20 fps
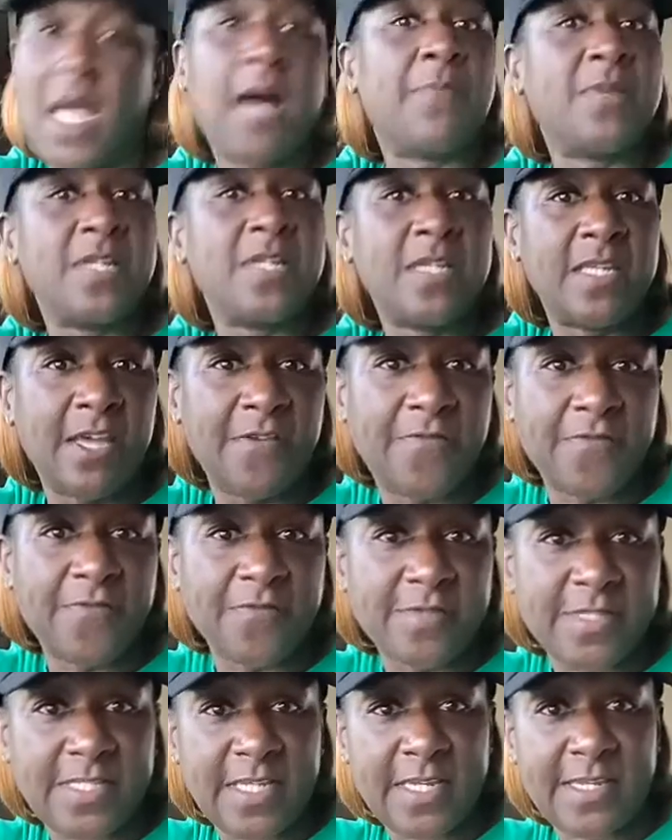I'm going to leave that
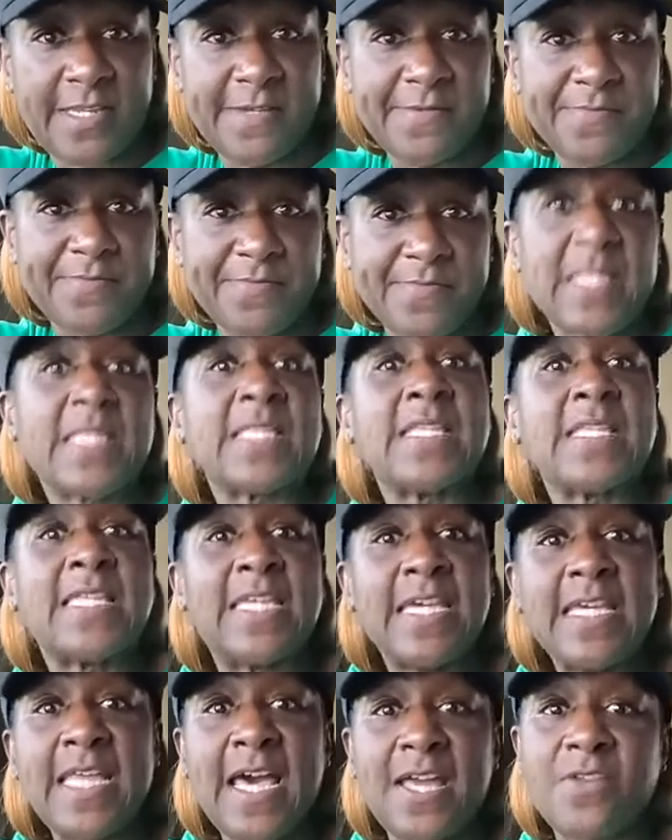for a second.
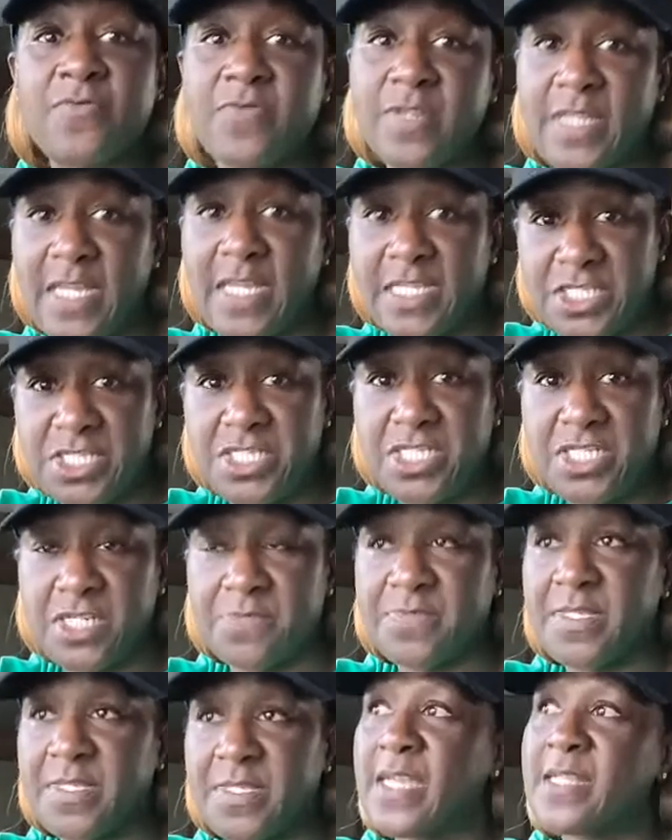Get out of
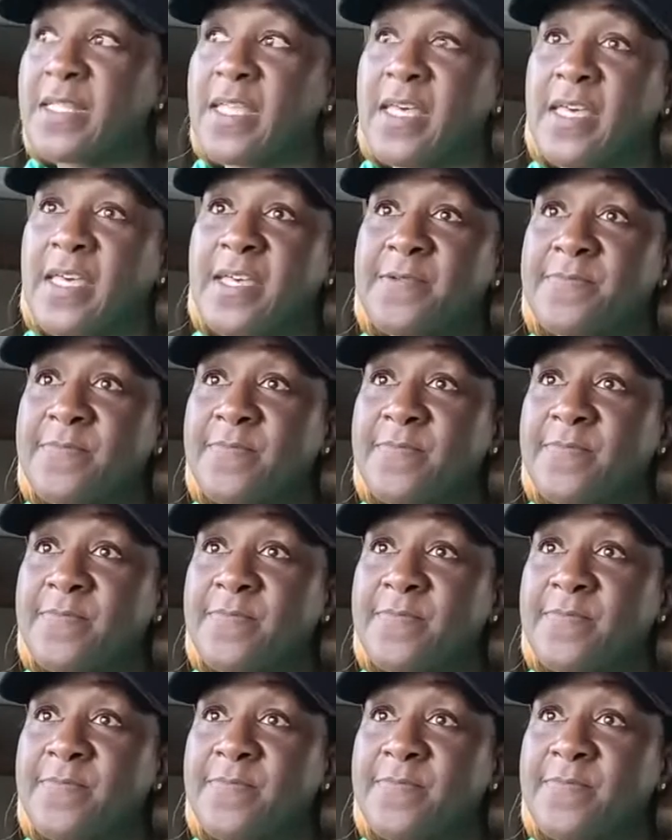relationships like that.